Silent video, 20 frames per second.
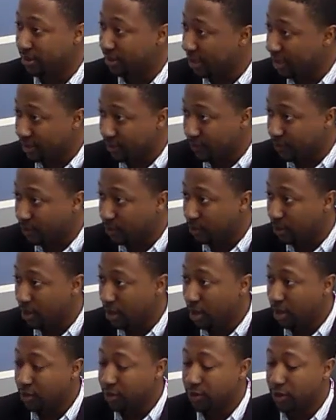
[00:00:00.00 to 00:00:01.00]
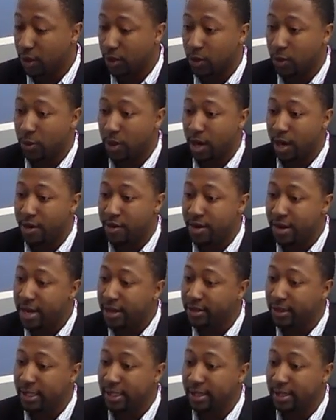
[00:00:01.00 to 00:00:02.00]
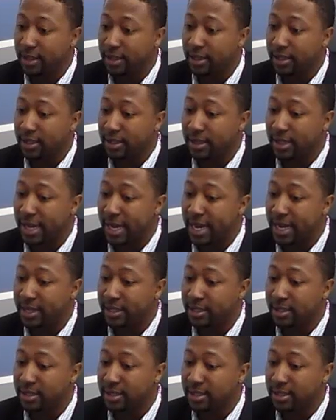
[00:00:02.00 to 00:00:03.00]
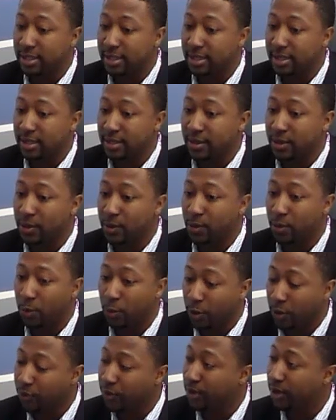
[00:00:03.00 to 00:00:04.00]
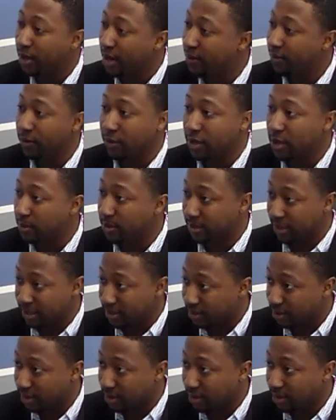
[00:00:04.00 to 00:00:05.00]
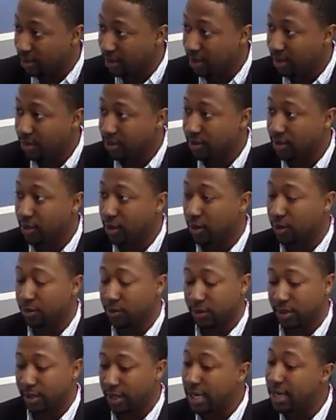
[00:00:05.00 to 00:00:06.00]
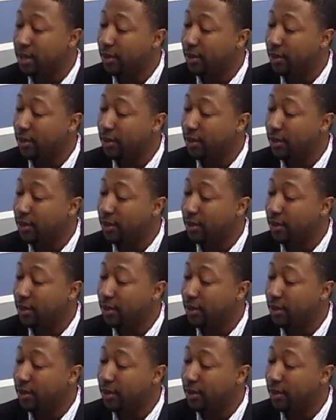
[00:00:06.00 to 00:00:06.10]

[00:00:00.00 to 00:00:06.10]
successful. So nothing that's worth it ever comes easy. So to